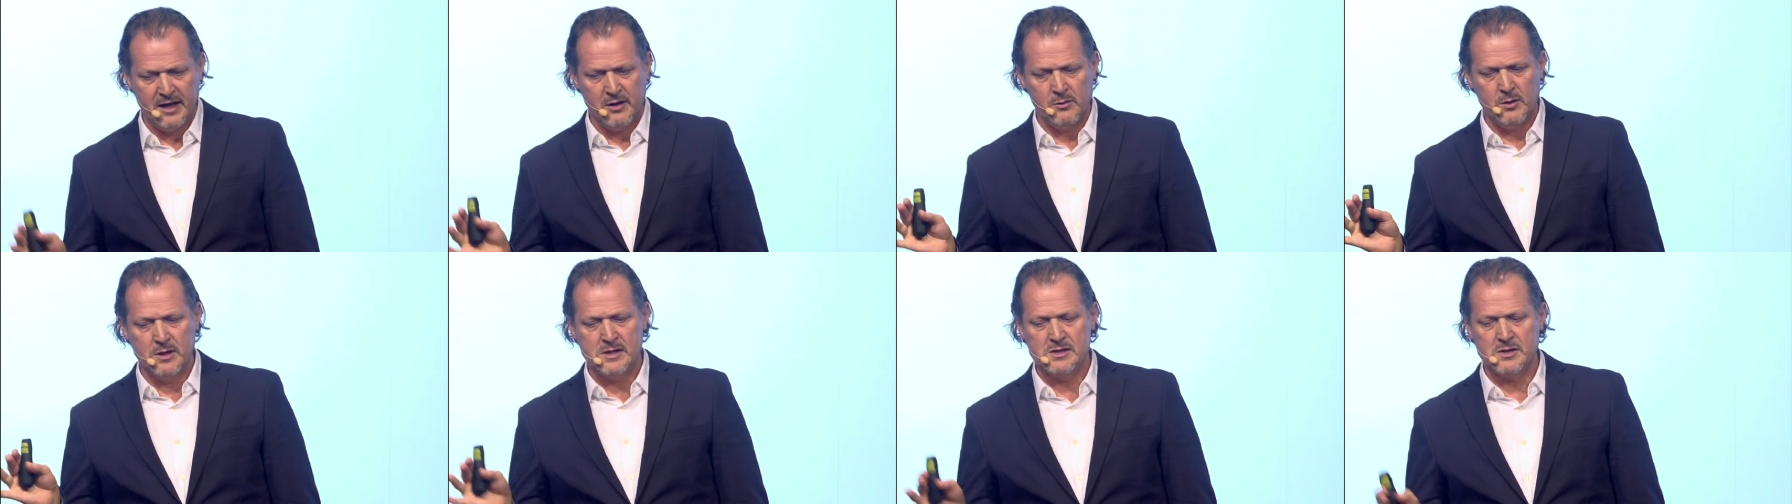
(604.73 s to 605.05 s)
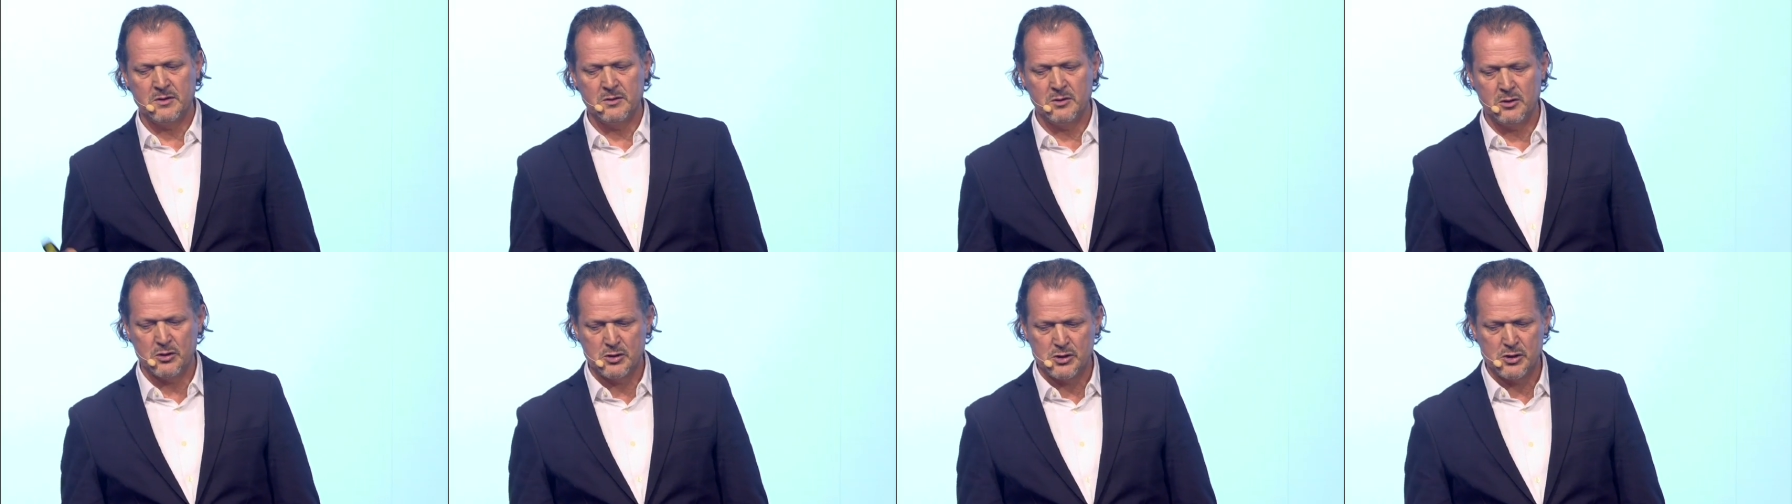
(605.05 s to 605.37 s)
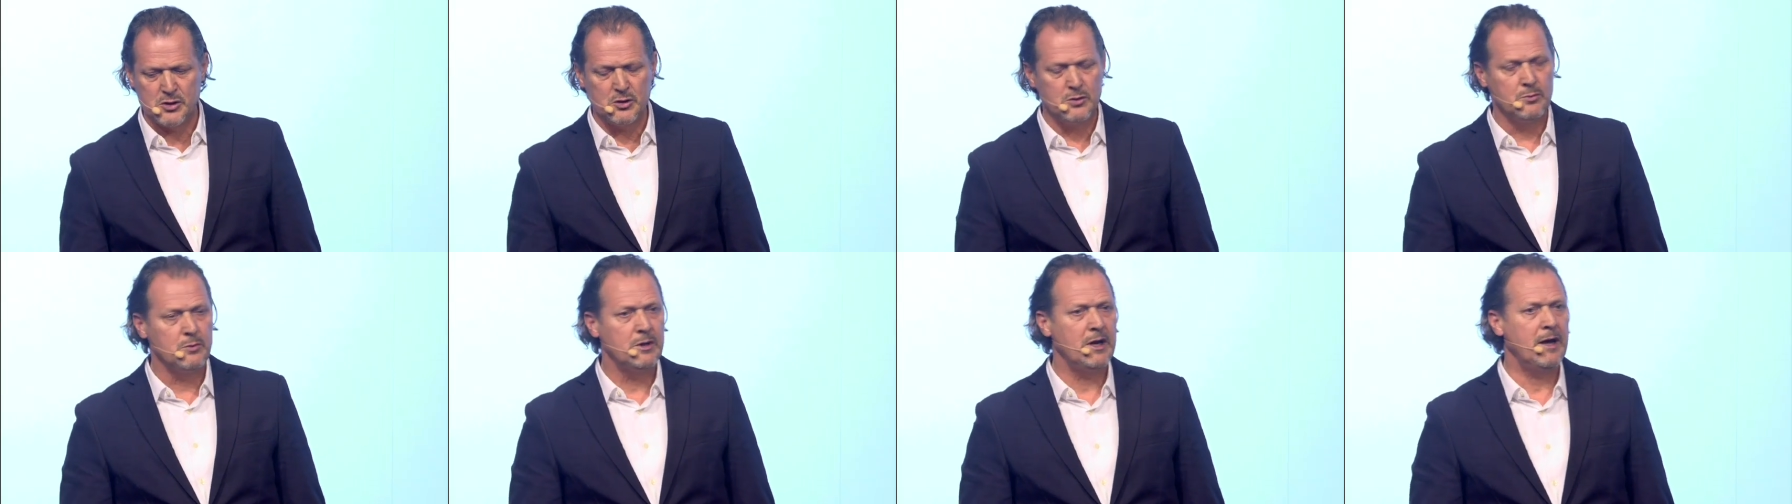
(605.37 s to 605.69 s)
Ericsson
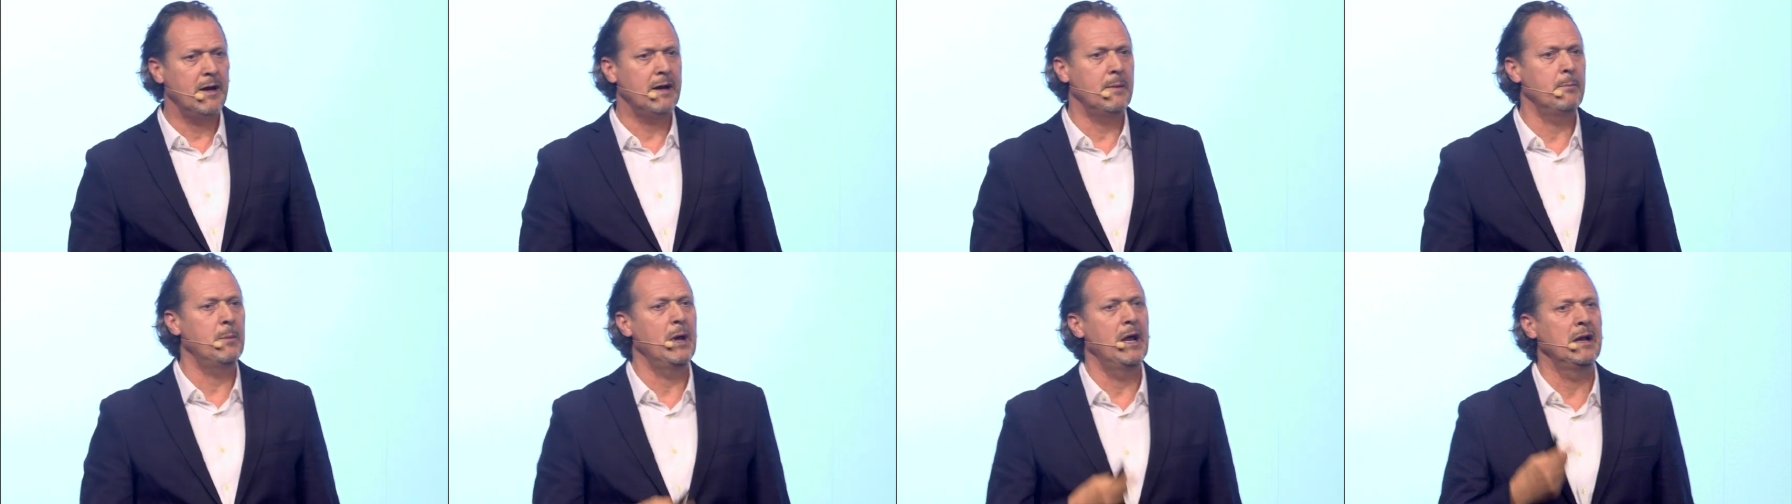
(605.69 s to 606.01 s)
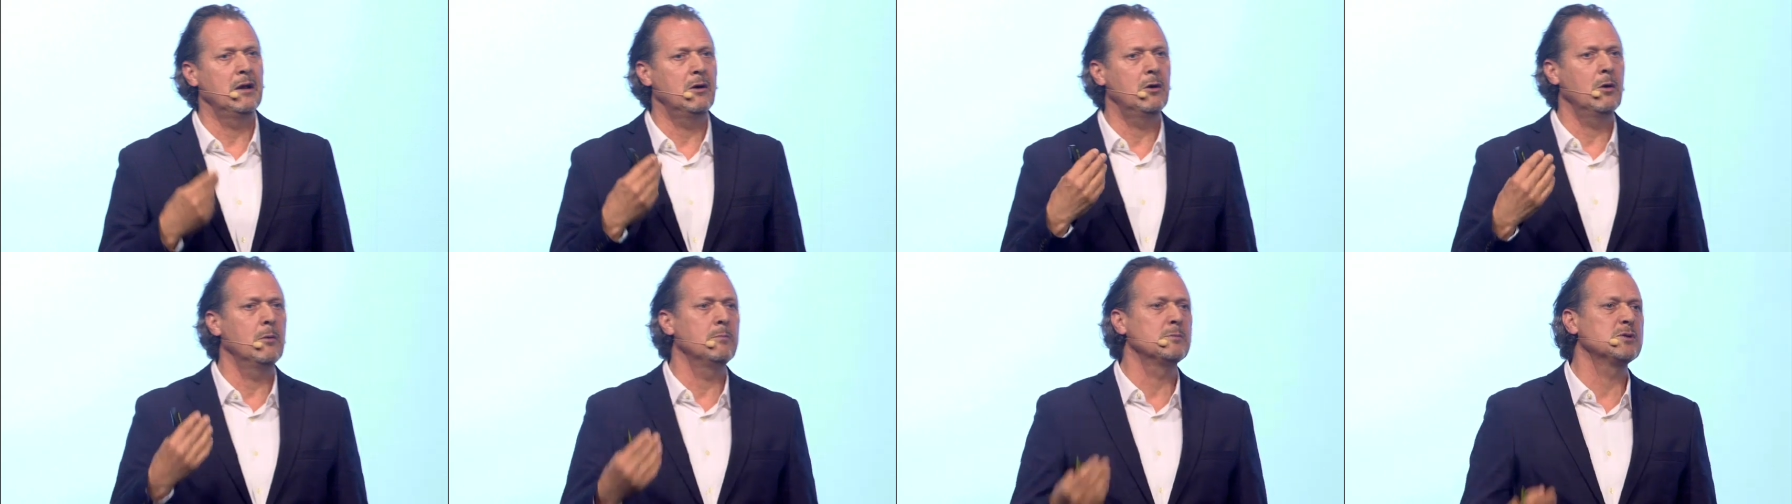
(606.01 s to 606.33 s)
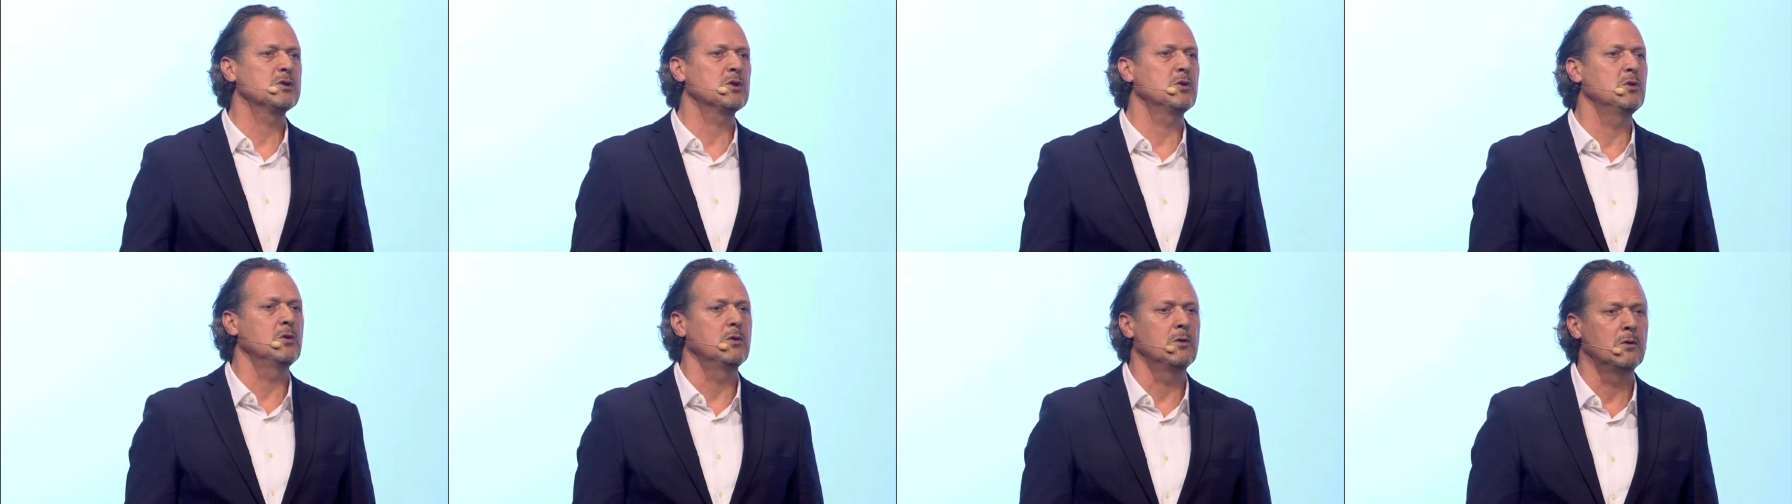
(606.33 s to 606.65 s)
Consumer Lab, and
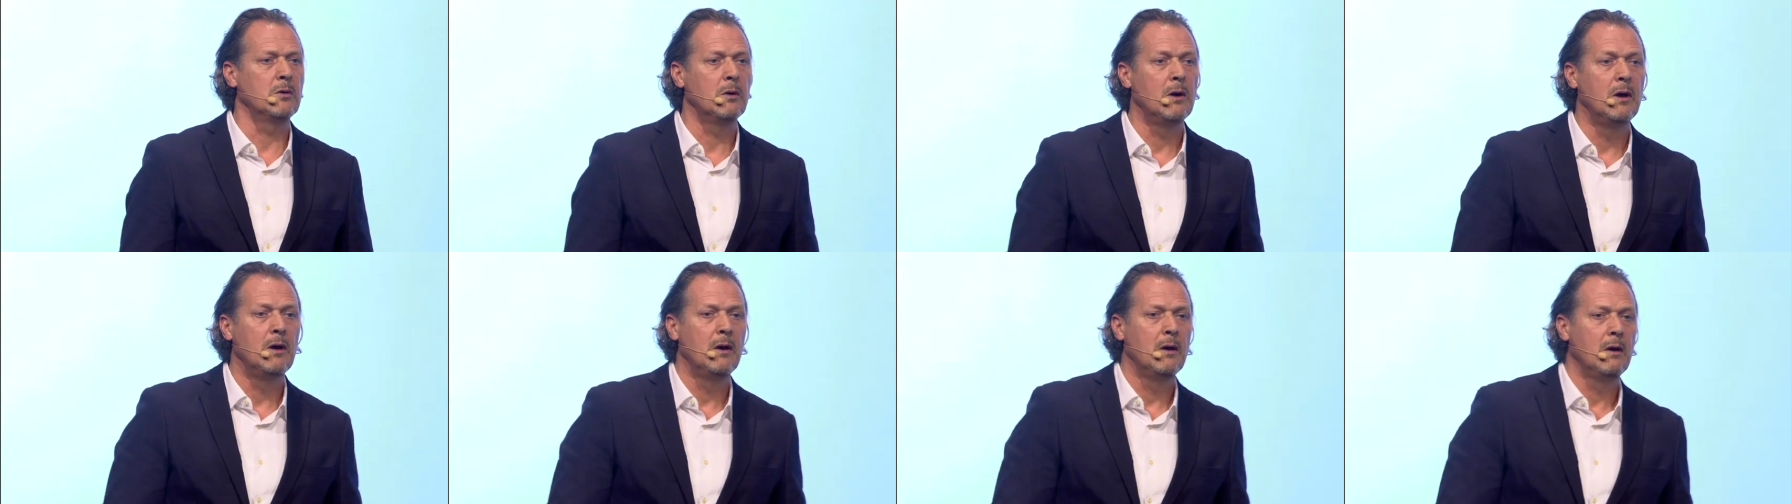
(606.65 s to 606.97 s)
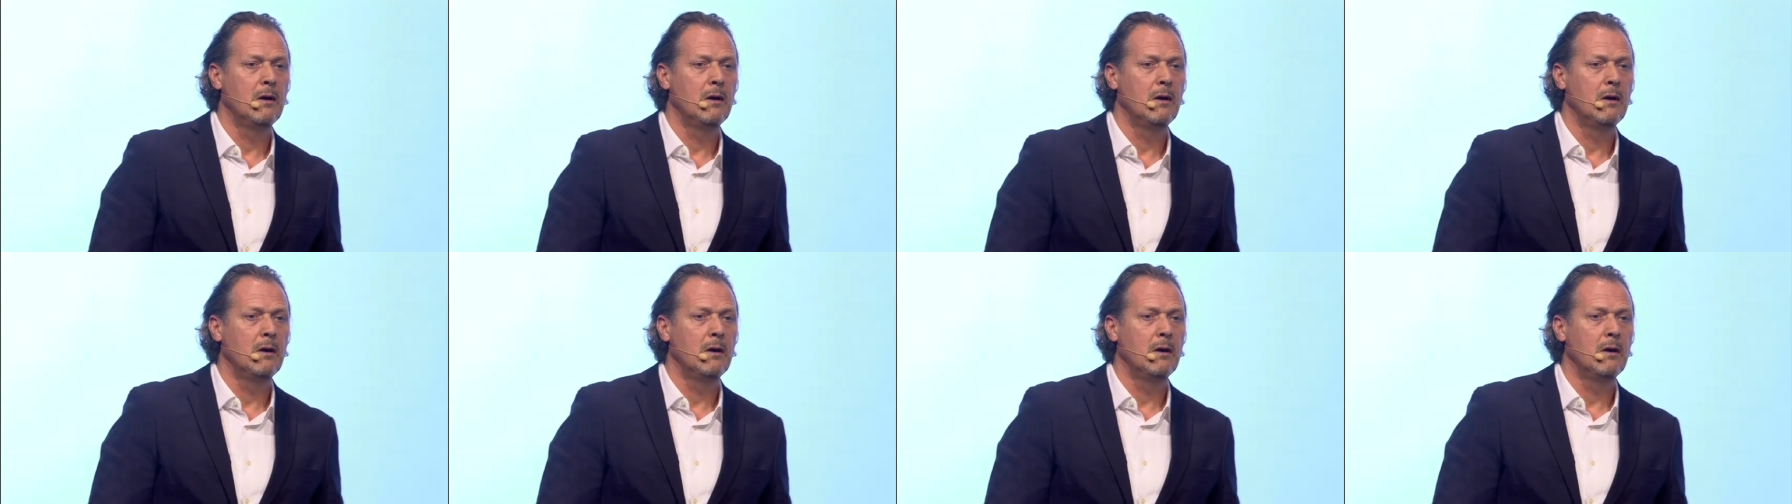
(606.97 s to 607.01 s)
ComScore.